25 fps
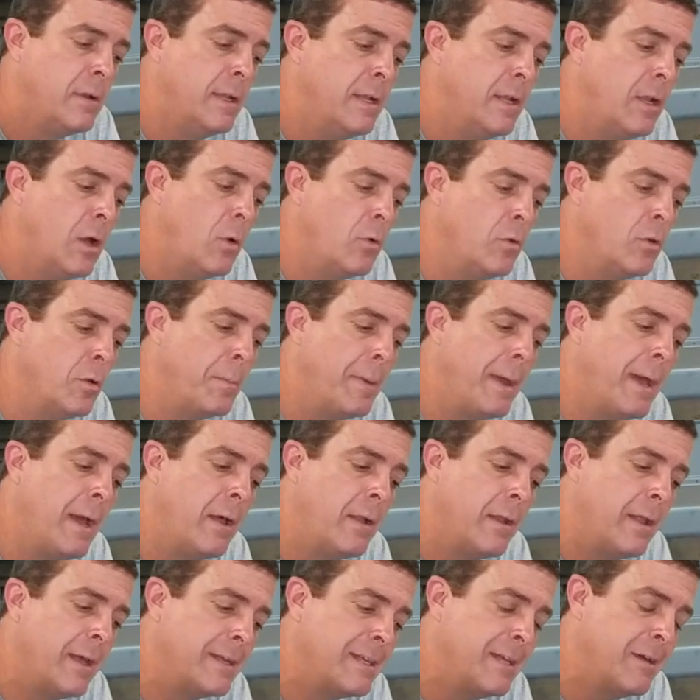honed them out,
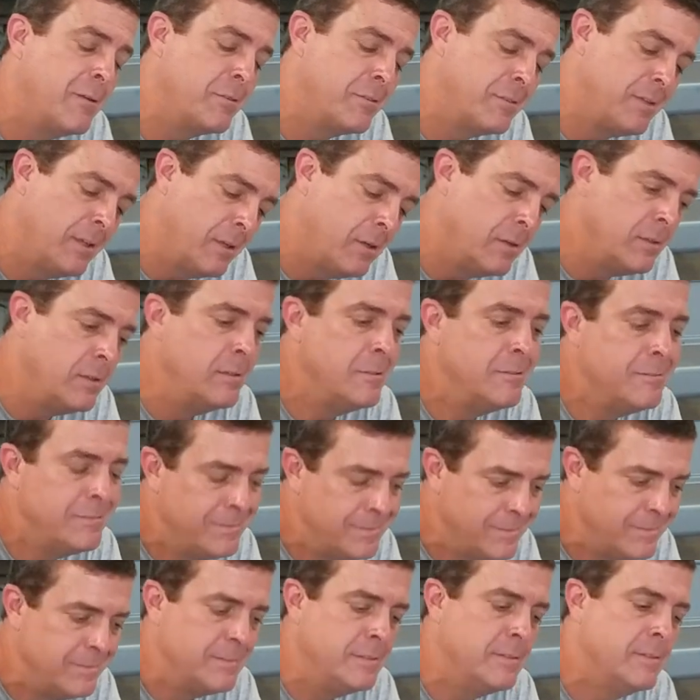like I was telling you.
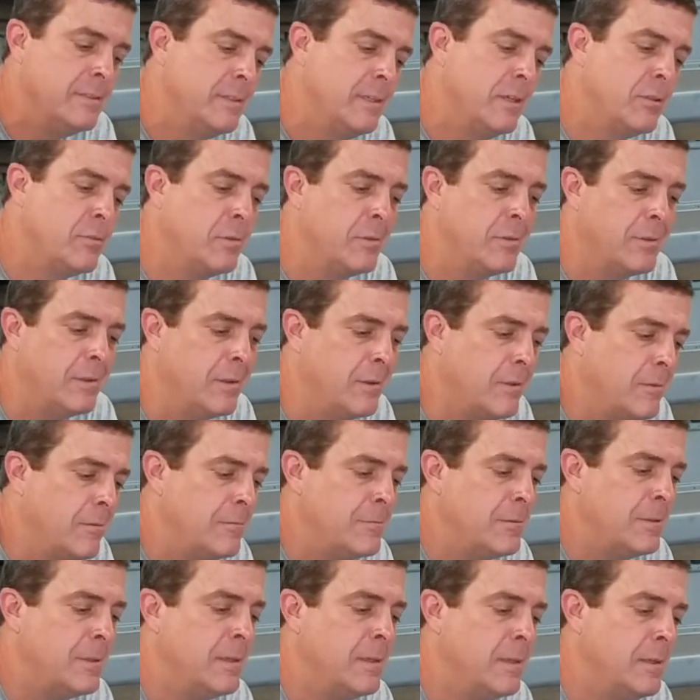This one's a little
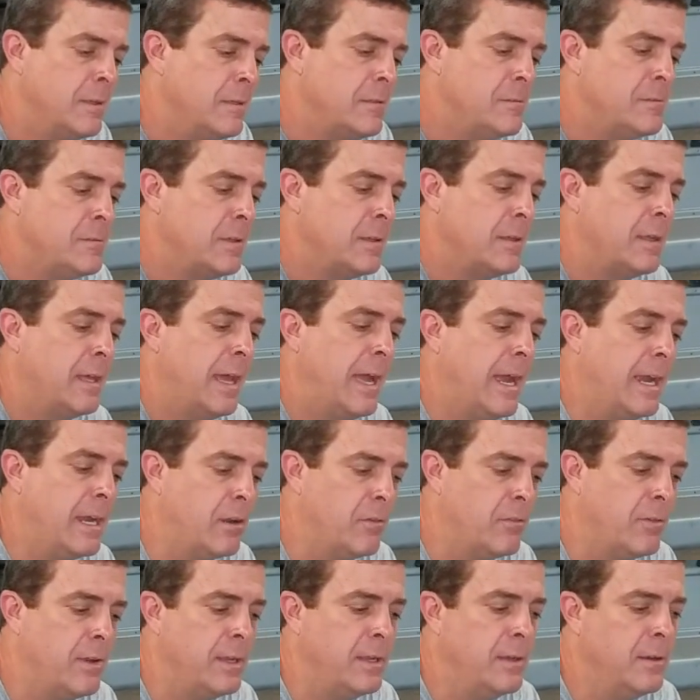
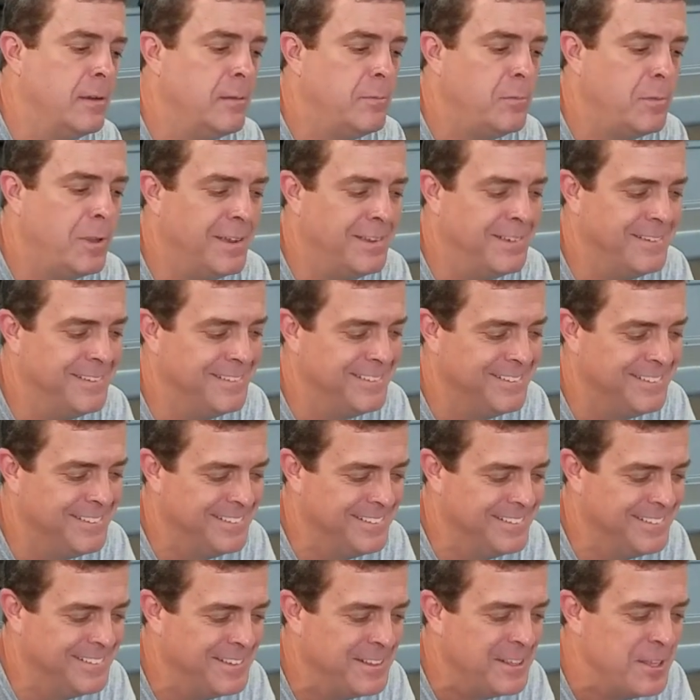aggravating.
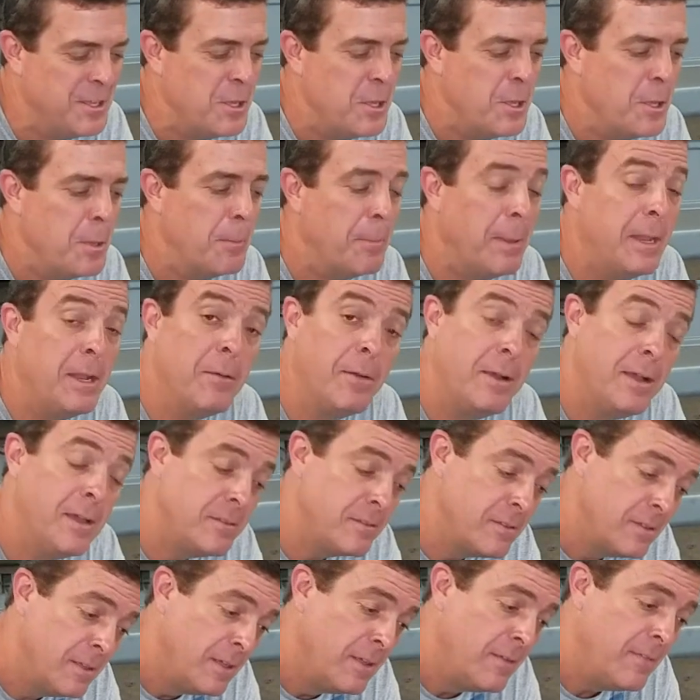But
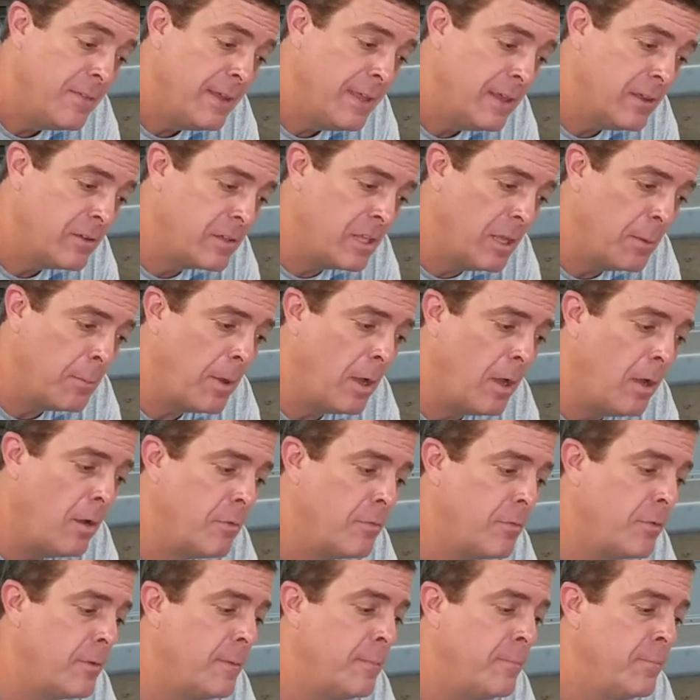anyways, it'll come
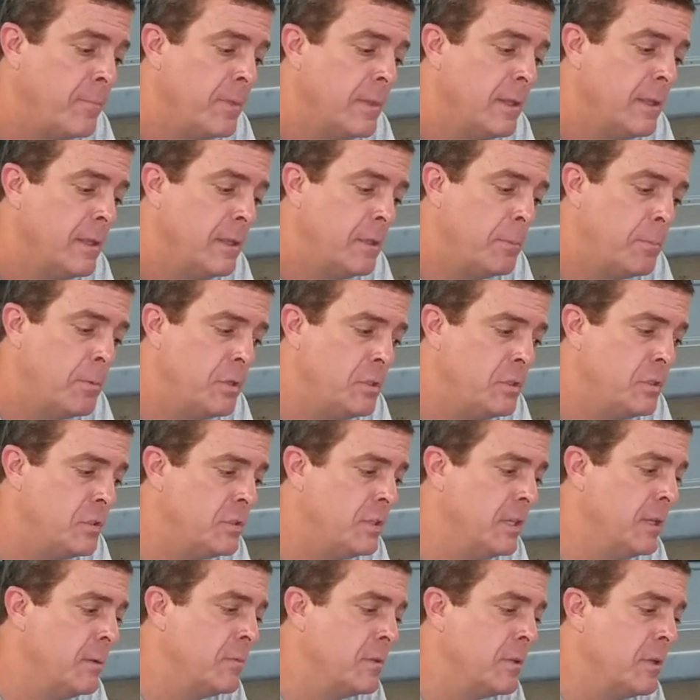off. You put your
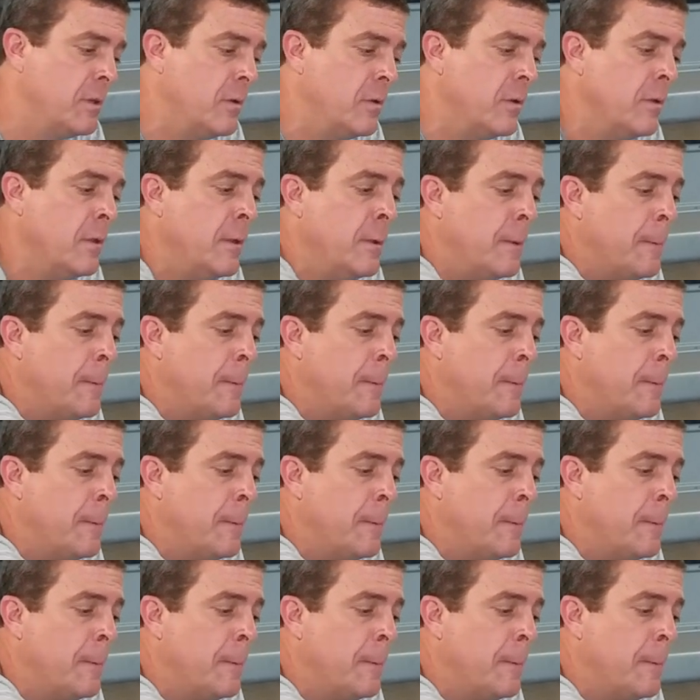shims on.